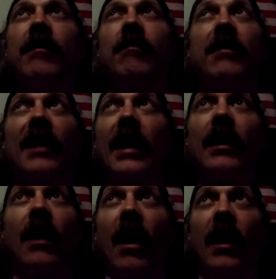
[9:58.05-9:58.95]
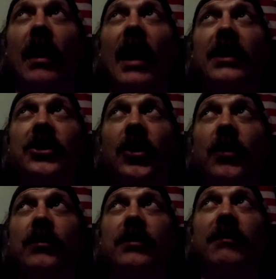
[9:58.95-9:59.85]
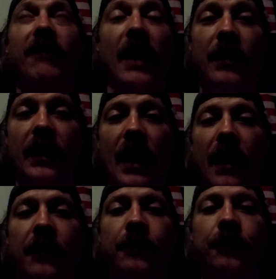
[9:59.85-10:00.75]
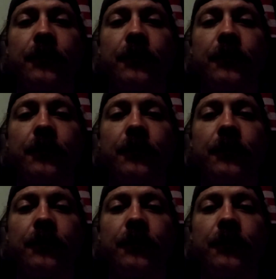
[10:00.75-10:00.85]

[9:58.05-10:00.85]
Thank God I chose family guy.